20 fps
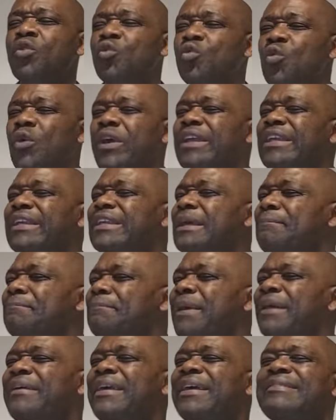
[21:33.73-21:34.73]
When the
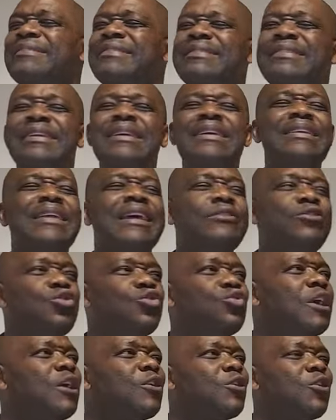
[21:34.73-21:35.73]
parents see the
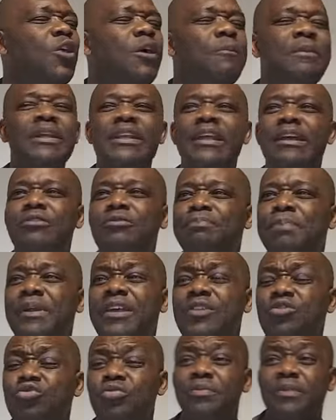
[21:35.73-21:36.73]
children coming, the
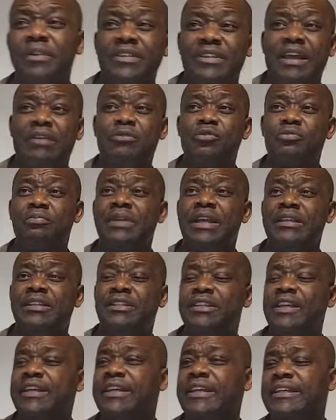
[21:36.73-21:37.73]
parents will be, will be
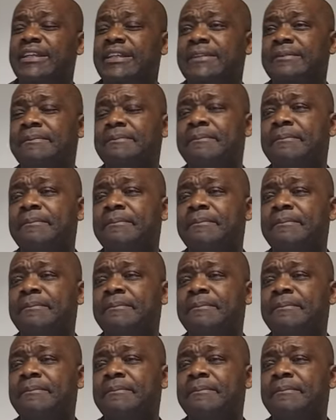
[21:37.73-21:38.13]
shaking.